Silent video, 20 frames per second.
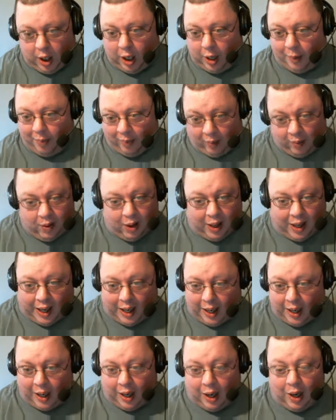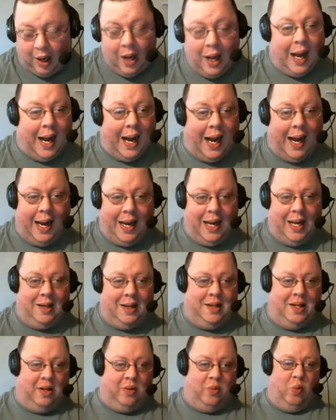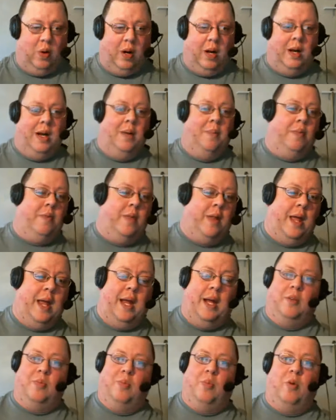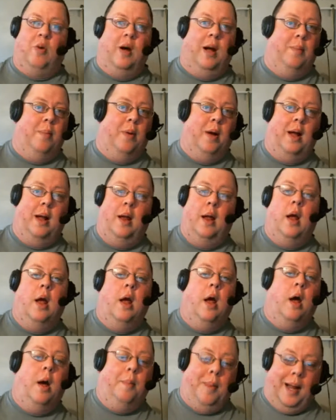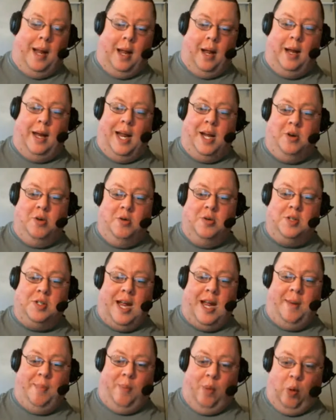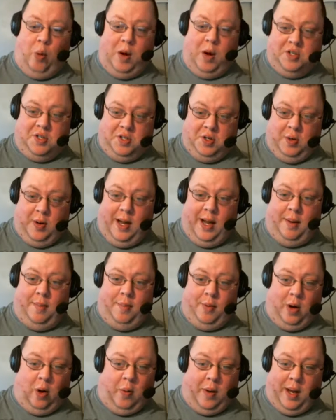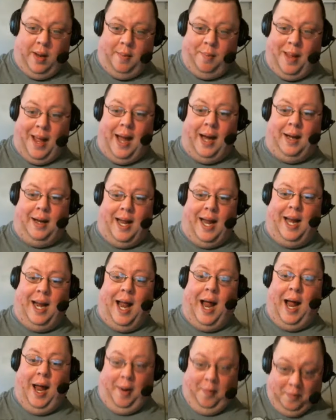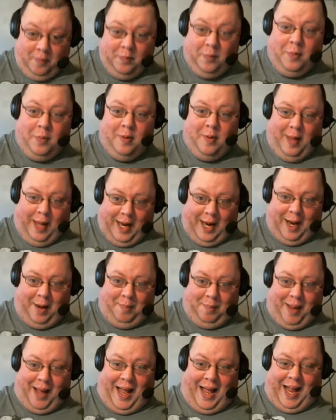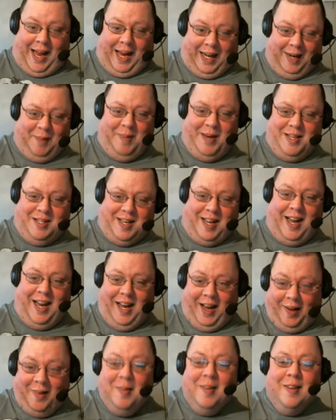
a couple, and it's just one of them things, boy. But man, they do say boys don't hit back. They lie, they hit back. Let me tell you.